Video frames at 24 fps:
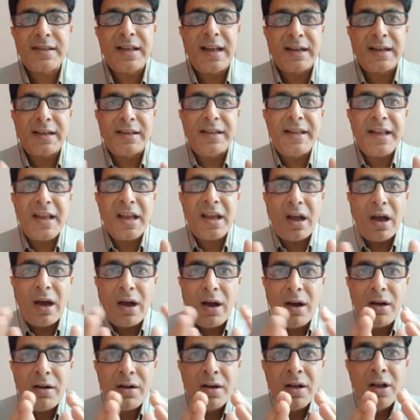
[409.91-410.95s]
that they
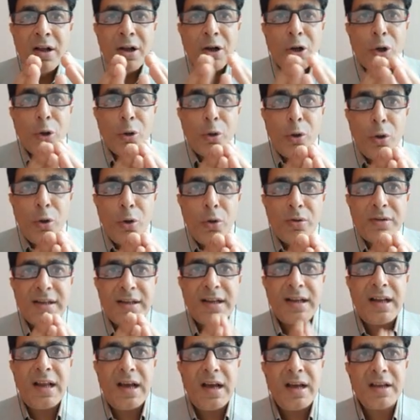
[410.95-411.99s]
are
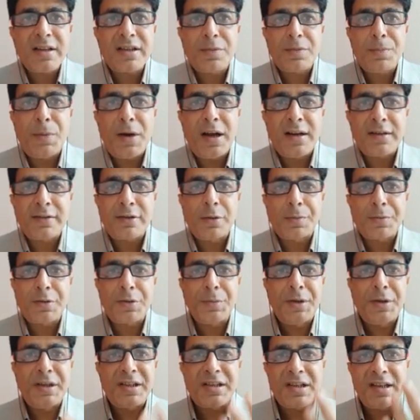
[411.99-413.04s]
closed class parts of
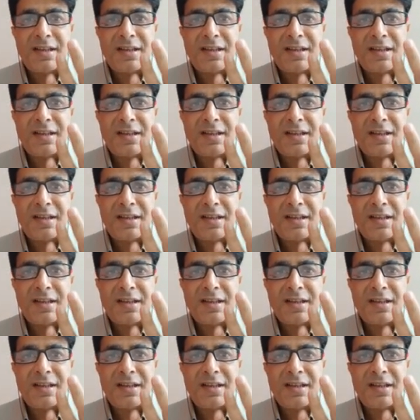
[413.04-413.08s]
speech.